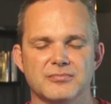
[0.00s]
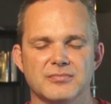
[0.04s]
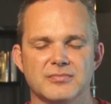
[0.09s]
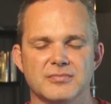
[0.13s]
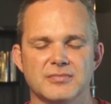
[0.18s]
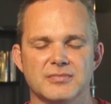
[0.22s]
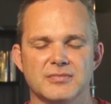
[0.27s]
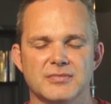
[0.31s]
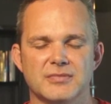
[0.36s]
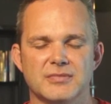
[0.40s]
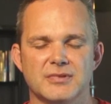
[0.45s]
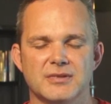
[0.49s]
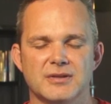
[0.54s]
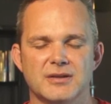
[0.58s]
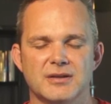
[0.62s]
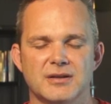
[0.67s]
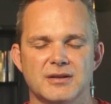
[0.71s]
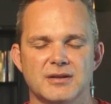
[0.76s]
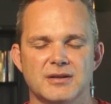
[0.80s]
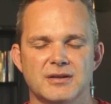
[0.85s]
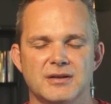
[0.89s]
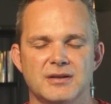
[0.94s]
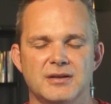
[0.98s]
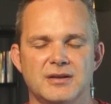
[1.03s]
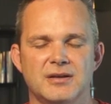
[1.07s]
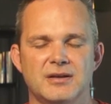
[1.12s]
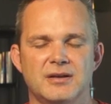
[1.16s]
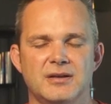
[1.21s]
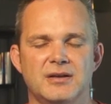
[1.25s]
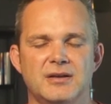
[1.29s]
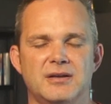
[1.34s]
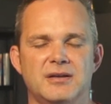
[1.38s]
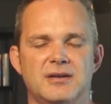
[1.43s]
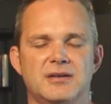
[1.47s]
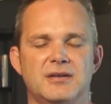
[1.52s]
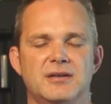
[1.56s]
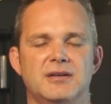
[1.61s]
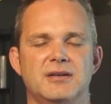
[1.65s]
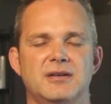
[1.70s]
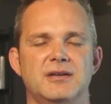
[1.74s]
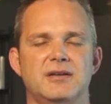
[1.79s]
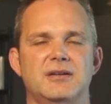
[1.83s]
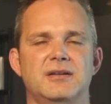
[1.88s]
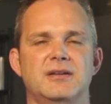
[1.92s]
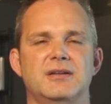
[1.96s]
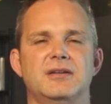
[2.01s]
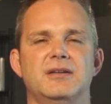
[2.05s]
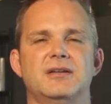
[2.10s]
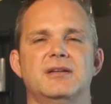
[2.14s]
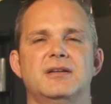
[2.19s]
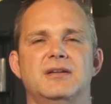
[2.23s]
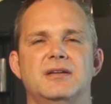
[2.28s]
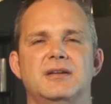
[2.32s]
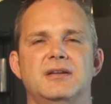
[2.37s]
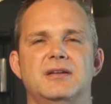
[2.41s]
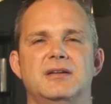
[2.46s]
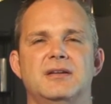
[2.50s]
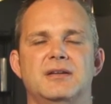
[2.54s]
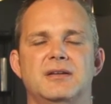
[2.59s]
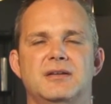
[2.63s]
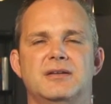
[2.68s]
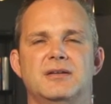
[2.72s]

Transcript: (no one is talking)